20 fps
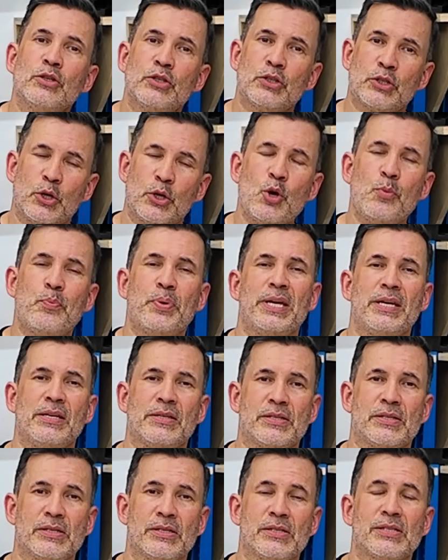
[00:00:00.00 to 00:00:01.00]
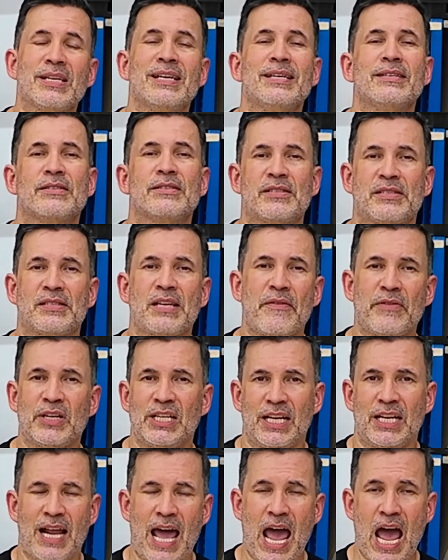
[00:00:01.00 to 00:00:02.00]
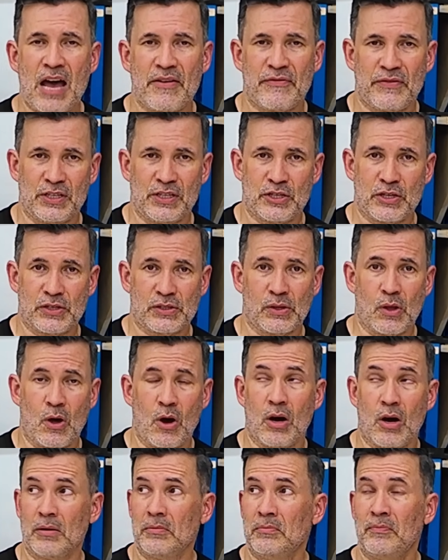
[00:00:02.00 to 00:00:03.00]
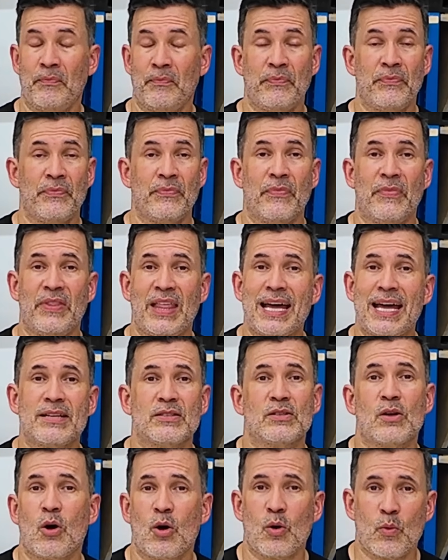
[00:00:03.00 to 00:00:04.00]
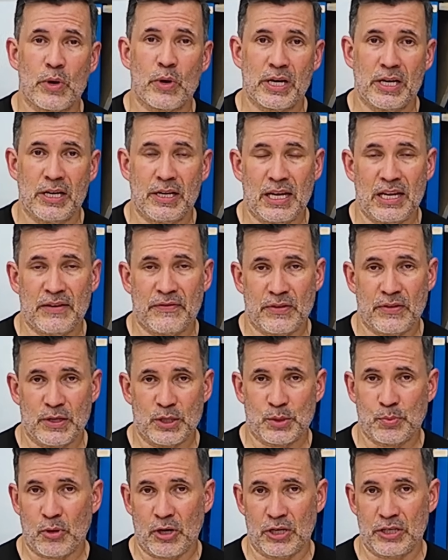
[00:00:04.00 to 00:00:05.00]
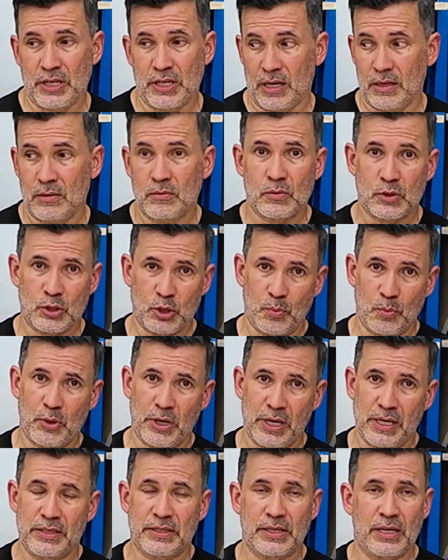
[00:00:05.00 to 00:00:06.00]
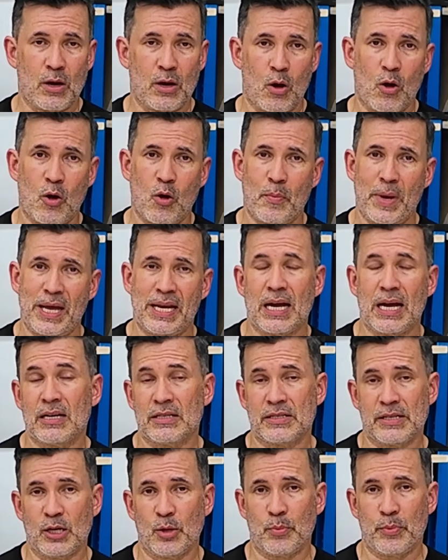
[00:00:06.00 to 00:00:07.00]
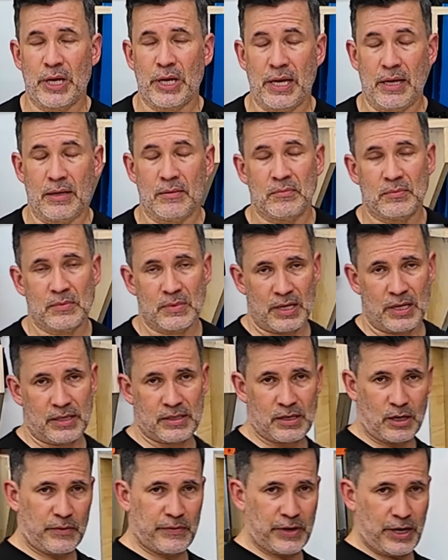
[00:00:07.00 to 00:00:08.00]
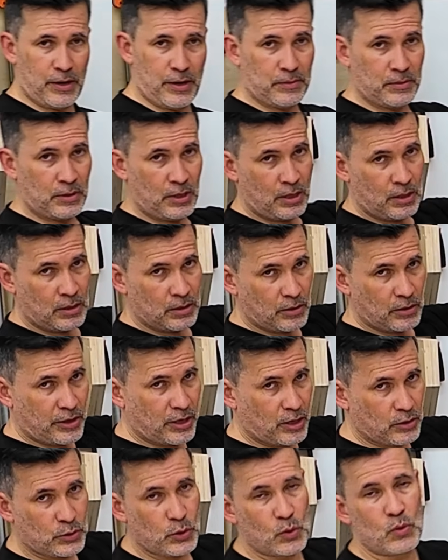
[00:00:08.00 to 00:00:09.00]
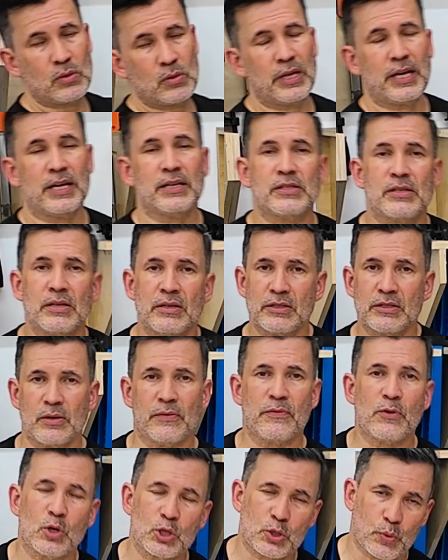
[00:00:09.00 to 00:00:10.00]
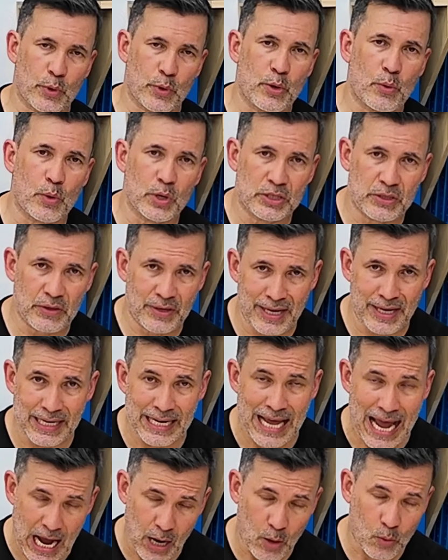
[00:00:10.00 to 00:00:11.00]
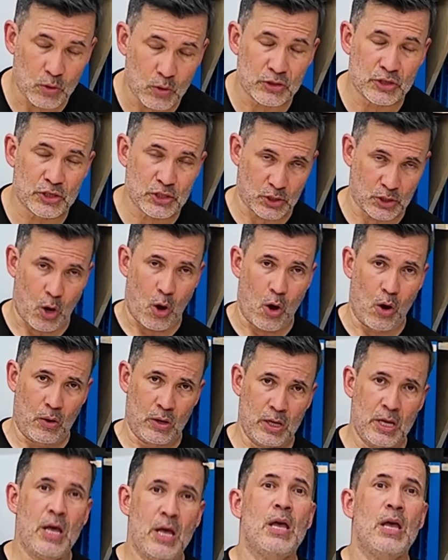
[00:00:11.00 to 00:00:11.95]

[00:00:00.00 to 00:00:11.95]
2 pieces, 7.5 inches long. That is all we're gonna need for this project. Super easy, all made out of cedar picket. Let's head over here. Look at our tool list. So of course we're going to need our saw.